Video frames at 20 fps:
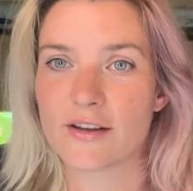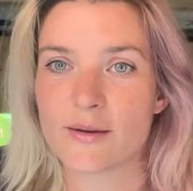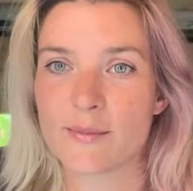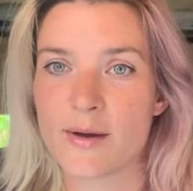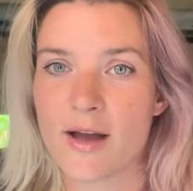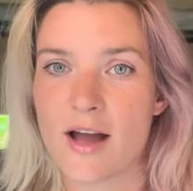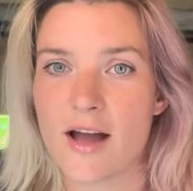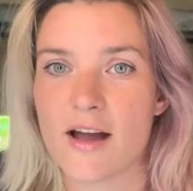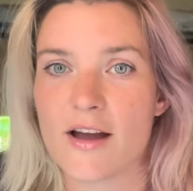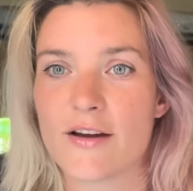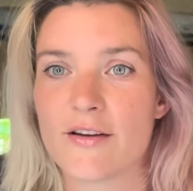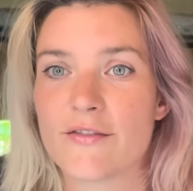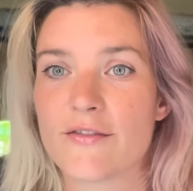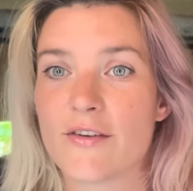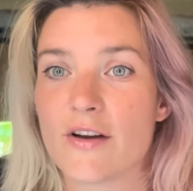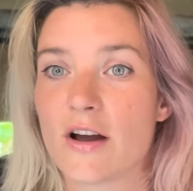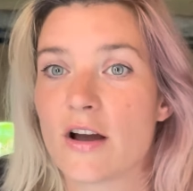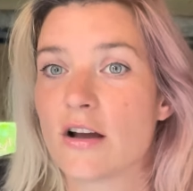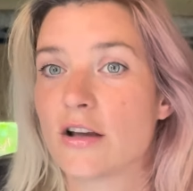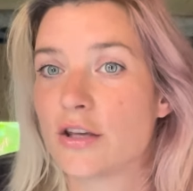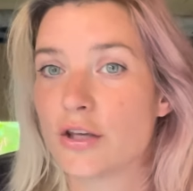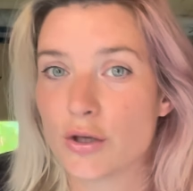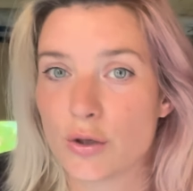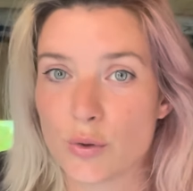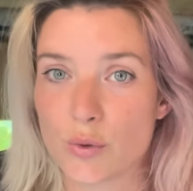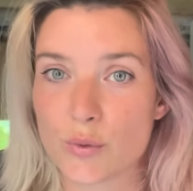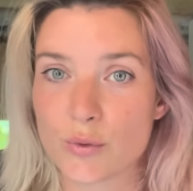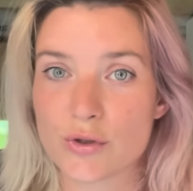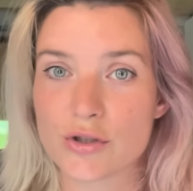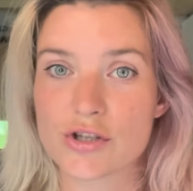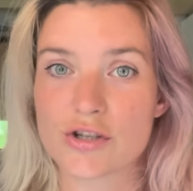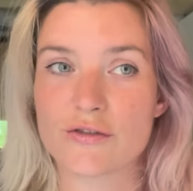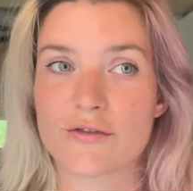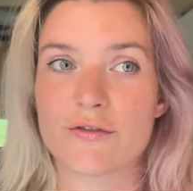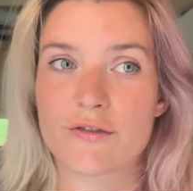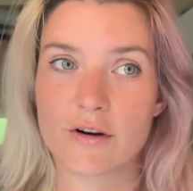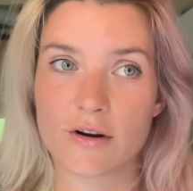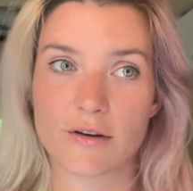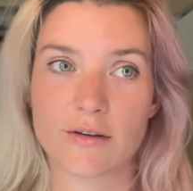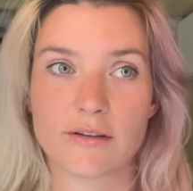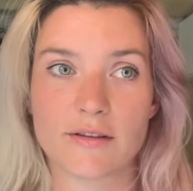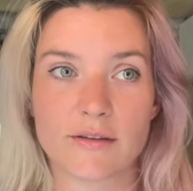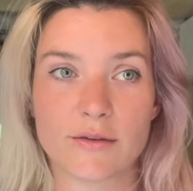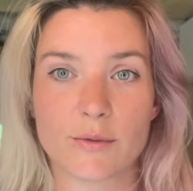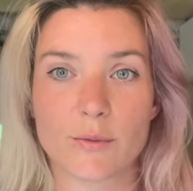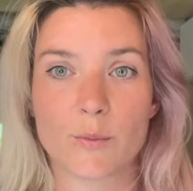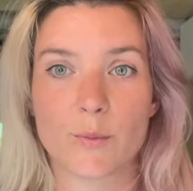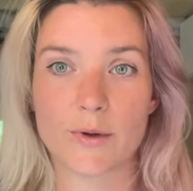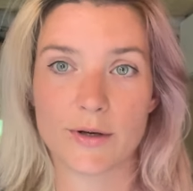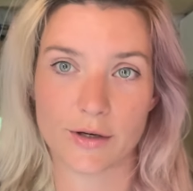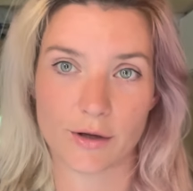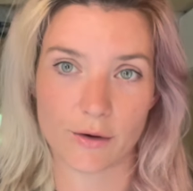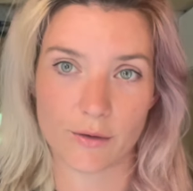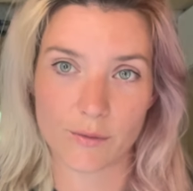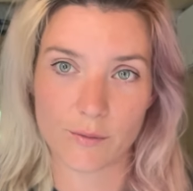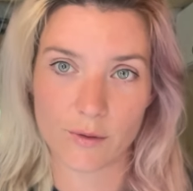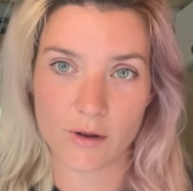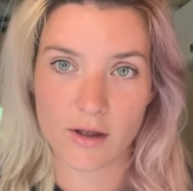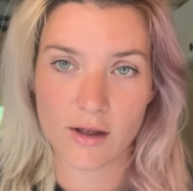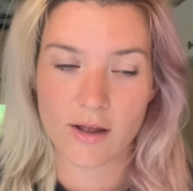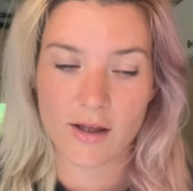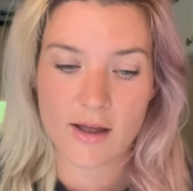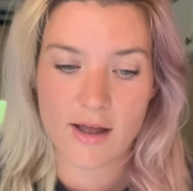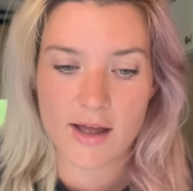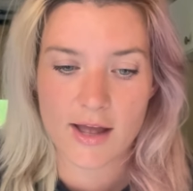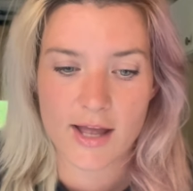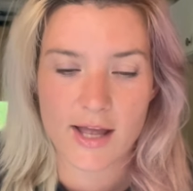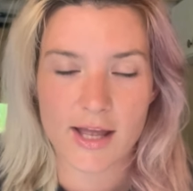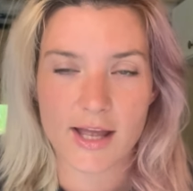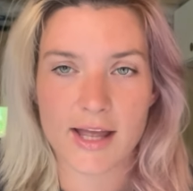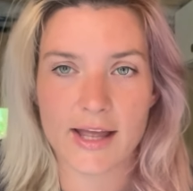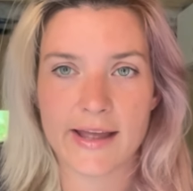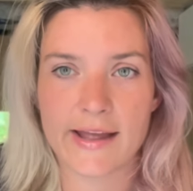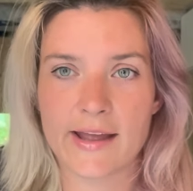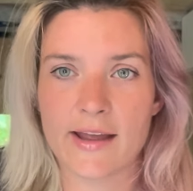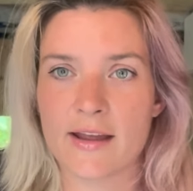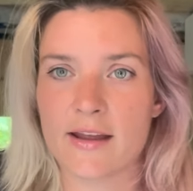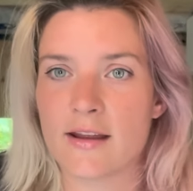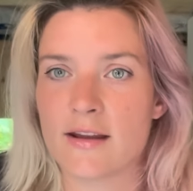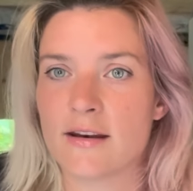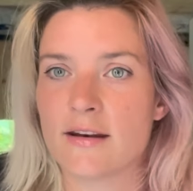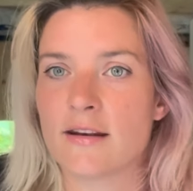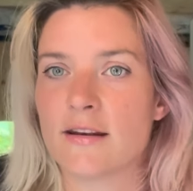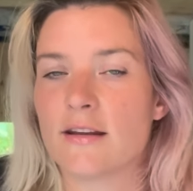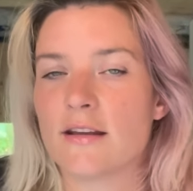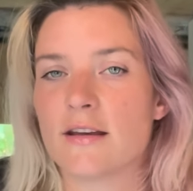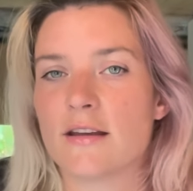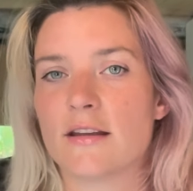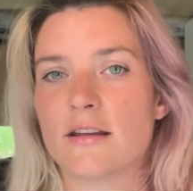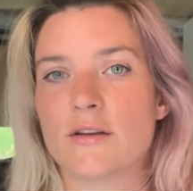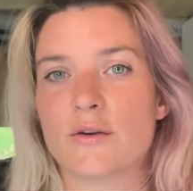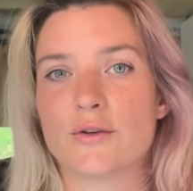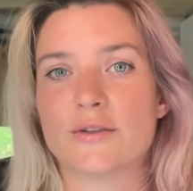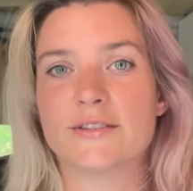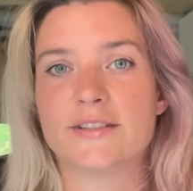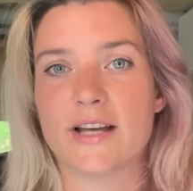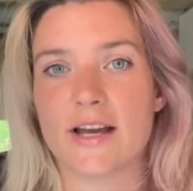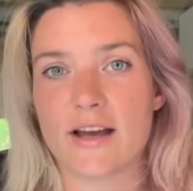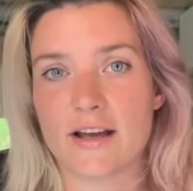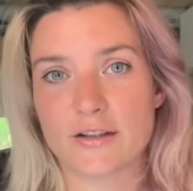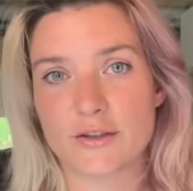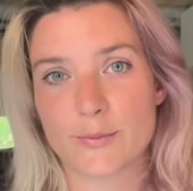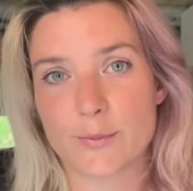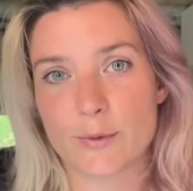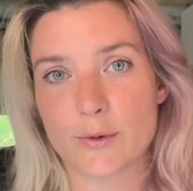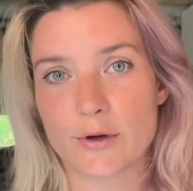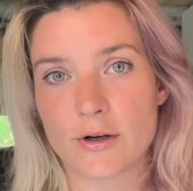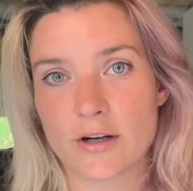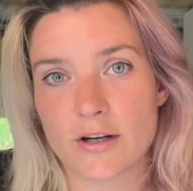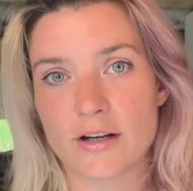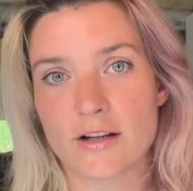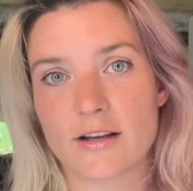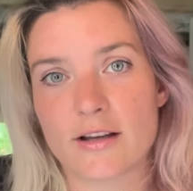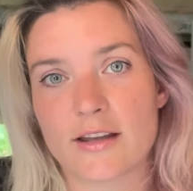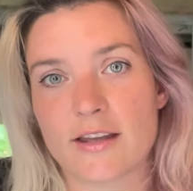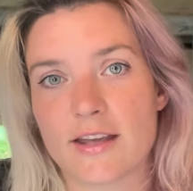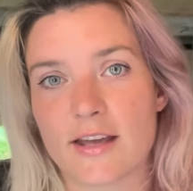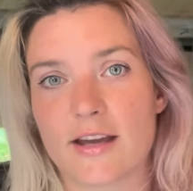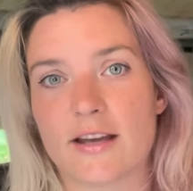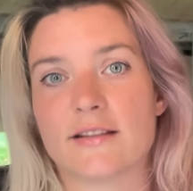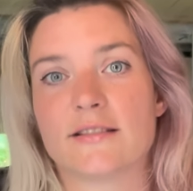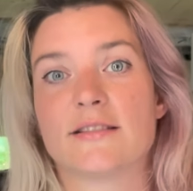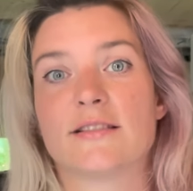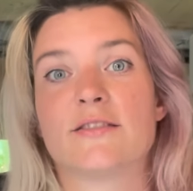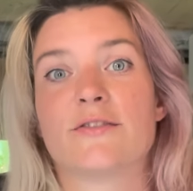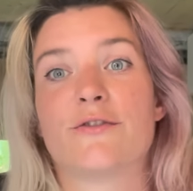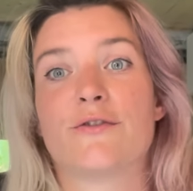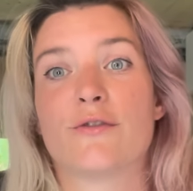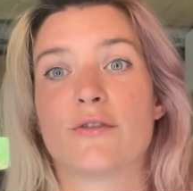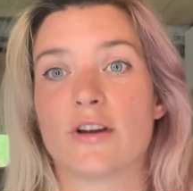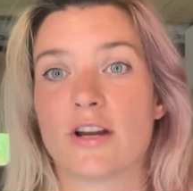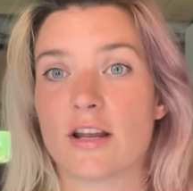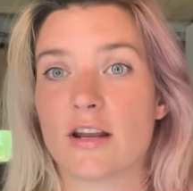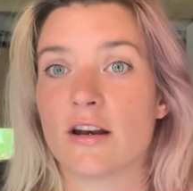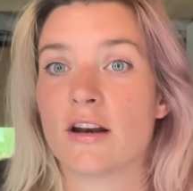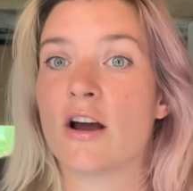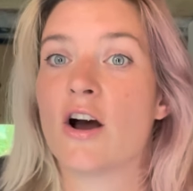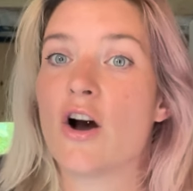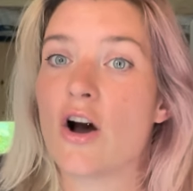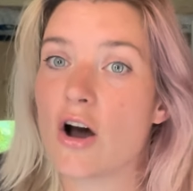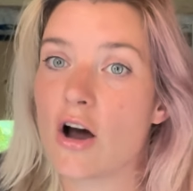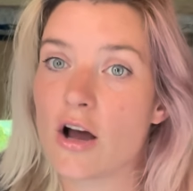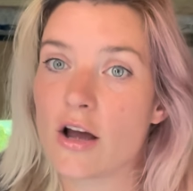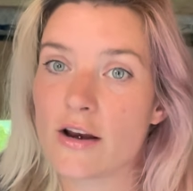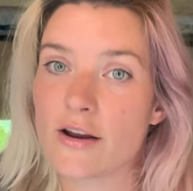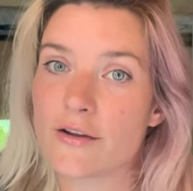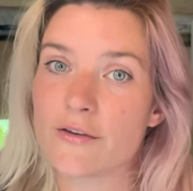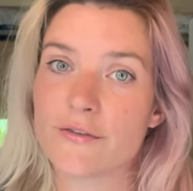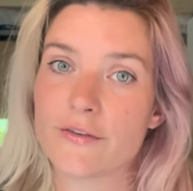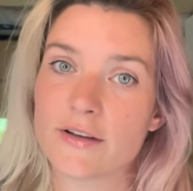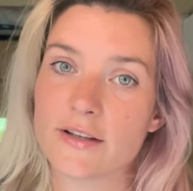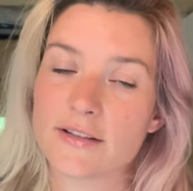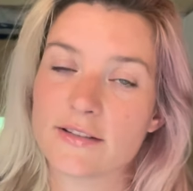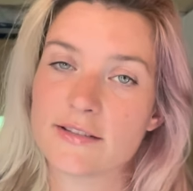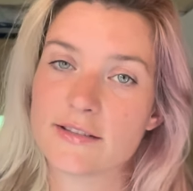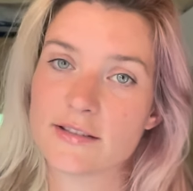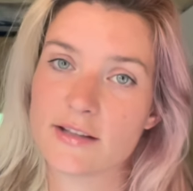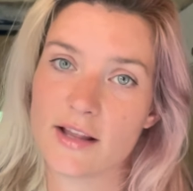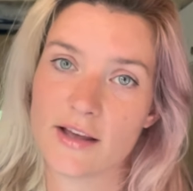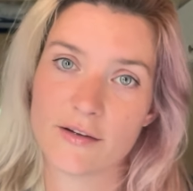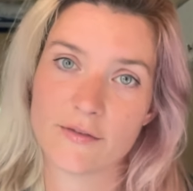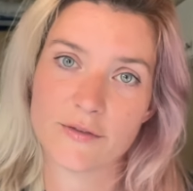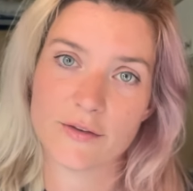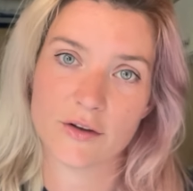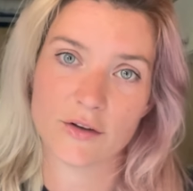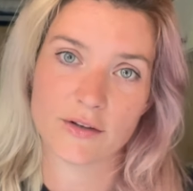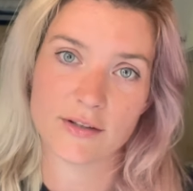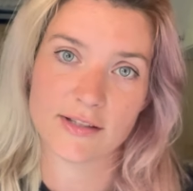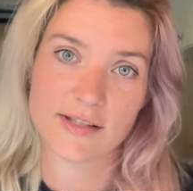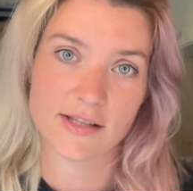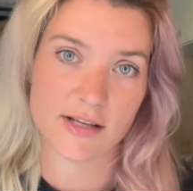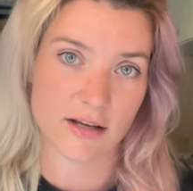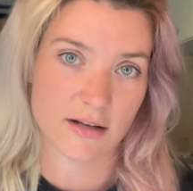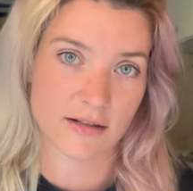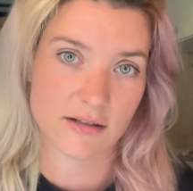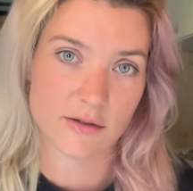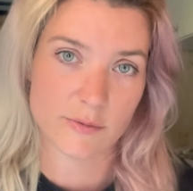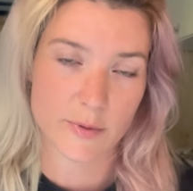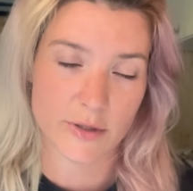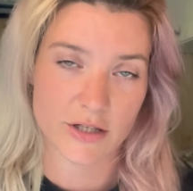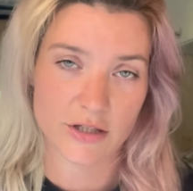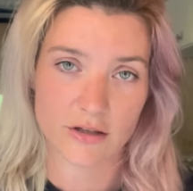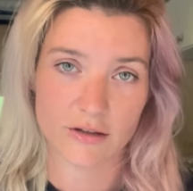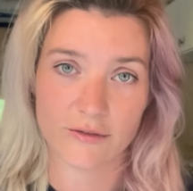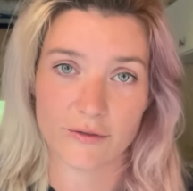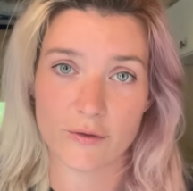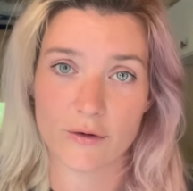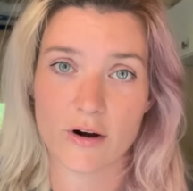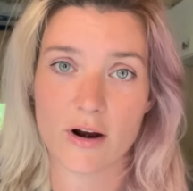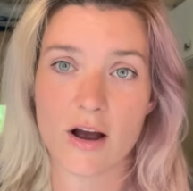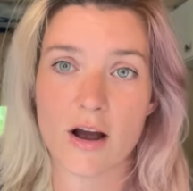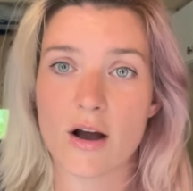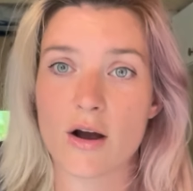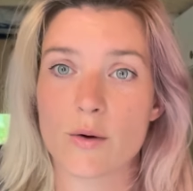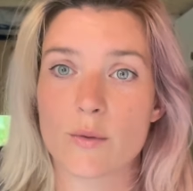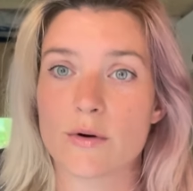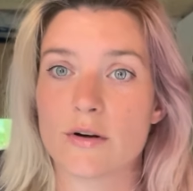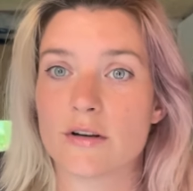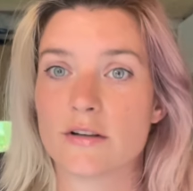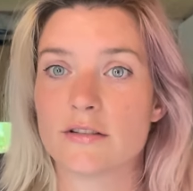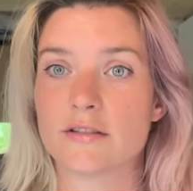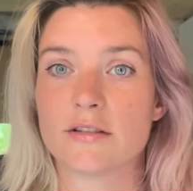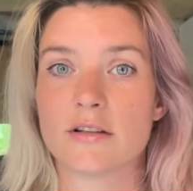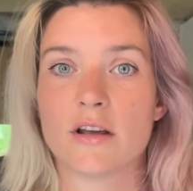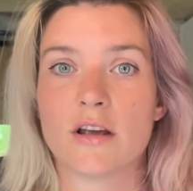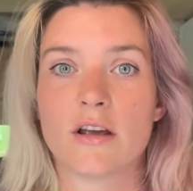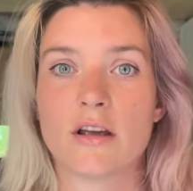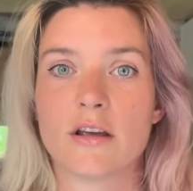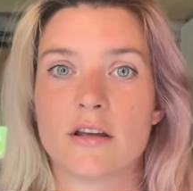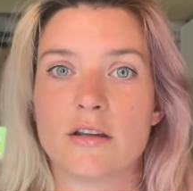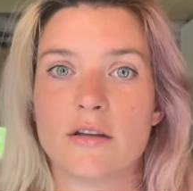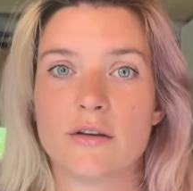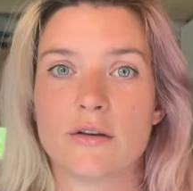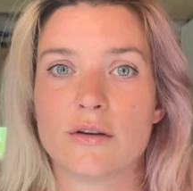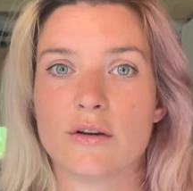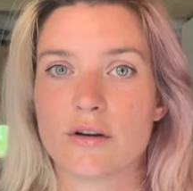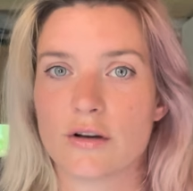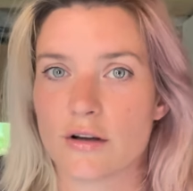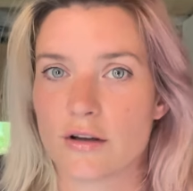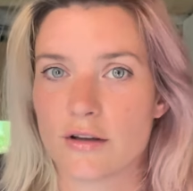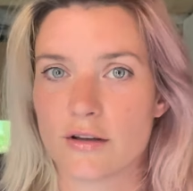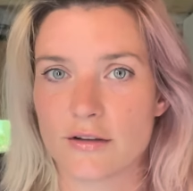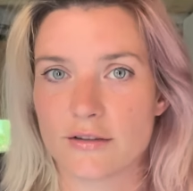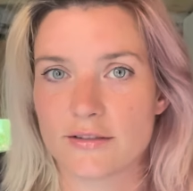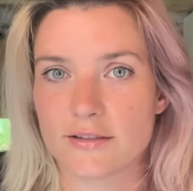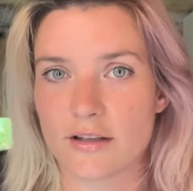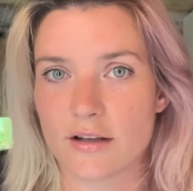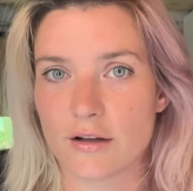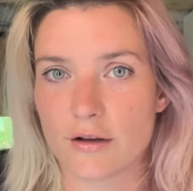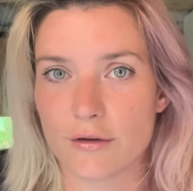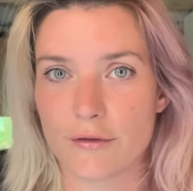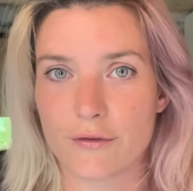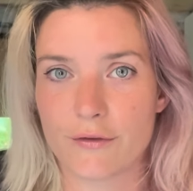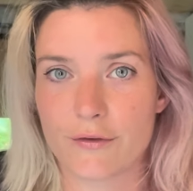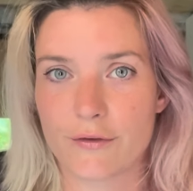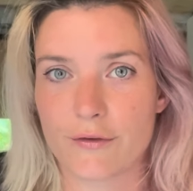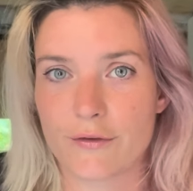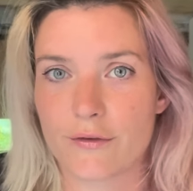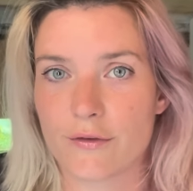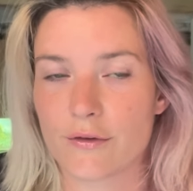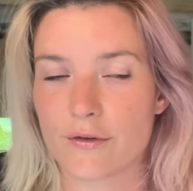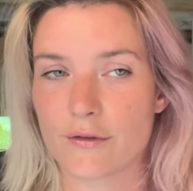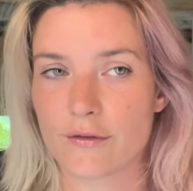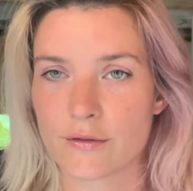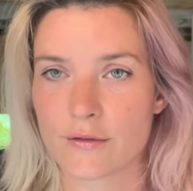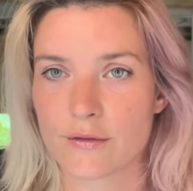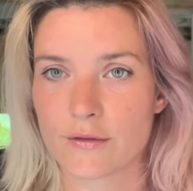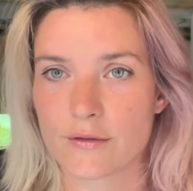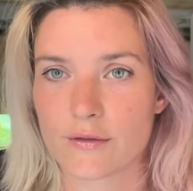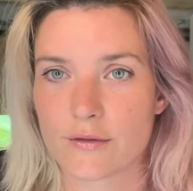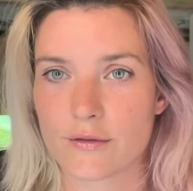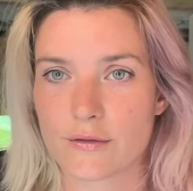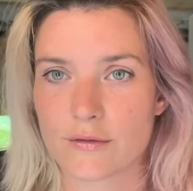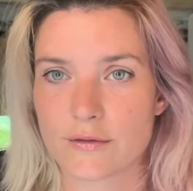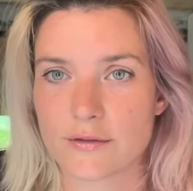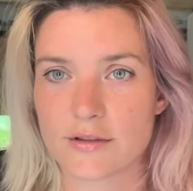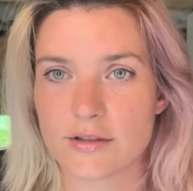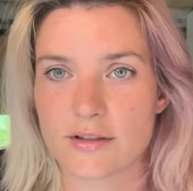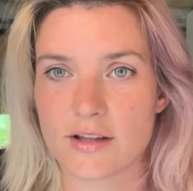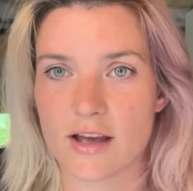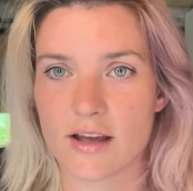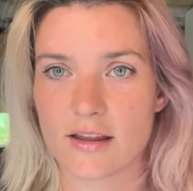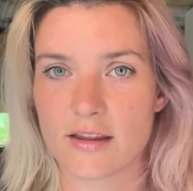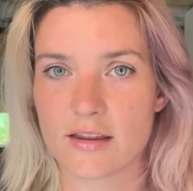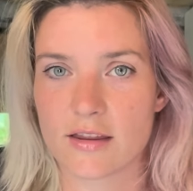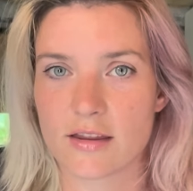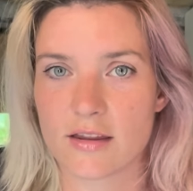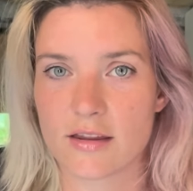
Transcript: have a huge front window. And your dashboard gets freaking hot if it's left on the sun, especially for hours. You cook yourself to death.